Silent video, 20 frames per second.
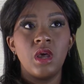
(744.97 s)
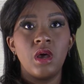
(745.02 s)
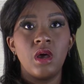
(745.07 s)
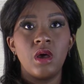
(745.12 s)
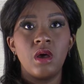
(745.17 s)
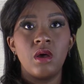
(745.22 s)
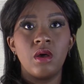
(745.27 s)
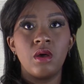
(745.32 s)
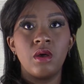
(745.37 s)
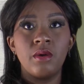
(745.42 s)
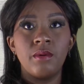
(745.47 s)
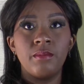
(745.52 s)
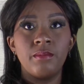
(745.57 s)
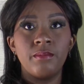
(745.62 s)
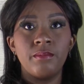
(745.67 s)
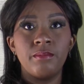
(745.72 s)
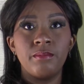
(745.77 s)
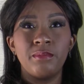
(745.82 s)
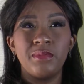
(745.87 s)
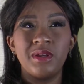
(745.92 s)

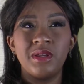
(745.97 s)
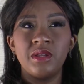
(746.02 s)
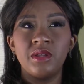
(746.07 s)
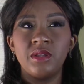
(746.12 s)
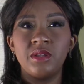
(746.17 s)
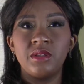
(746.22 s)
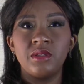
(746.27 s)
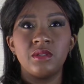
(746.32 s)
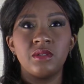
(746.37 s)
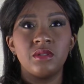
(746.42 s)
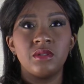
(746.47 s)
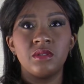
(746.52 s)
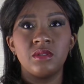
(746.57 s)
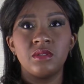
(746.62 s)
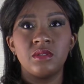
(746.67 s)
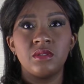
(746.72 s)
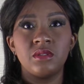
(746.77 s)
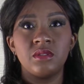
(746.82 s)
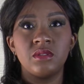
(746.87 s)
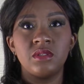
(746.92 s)
but
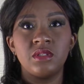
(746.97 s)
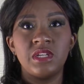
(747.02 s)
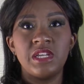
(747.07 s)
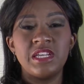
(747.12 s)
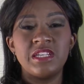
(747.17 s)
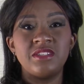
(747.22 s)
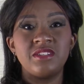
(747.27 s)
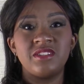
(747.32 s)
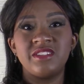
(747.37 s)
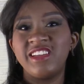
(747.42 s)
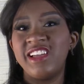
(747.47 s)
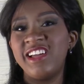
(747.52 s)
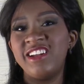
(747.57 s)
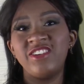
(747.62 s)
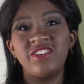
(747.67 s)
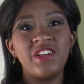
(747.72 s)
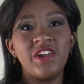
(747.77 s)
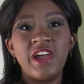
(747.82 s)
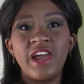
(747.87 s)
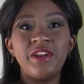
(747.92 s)
I
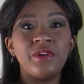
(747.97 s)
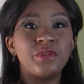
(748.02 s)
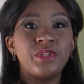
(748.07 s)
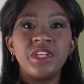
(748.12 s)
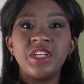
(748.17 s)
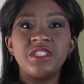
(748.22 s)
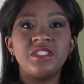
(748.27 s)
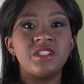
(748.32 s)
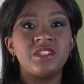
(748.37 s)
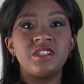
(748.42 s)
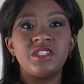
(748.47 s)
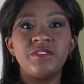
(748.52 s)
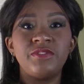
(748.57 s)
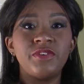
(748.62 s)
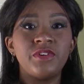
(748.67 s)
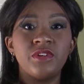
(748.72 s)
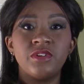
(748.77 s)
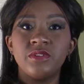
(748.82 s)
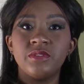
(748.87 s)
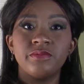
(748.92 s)
don't know, I don't think it's as
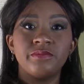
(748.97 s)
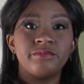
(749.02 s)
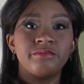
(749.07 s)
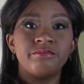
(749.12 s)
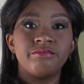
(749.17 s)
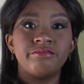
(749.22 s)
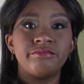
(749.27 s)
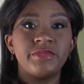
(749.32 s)
difficult.